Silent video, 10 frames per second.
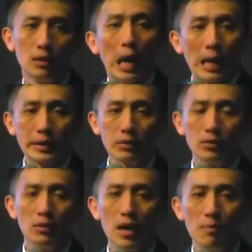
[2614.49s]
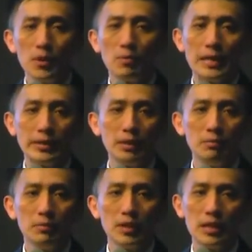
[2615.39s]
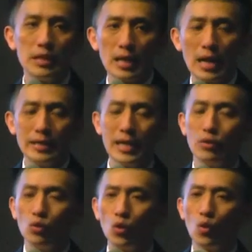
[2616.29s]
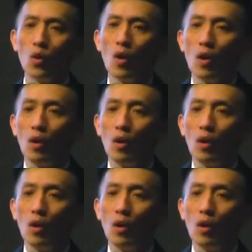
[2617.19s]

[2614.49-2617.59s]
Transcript: I tell you, I built my team, is I dare to go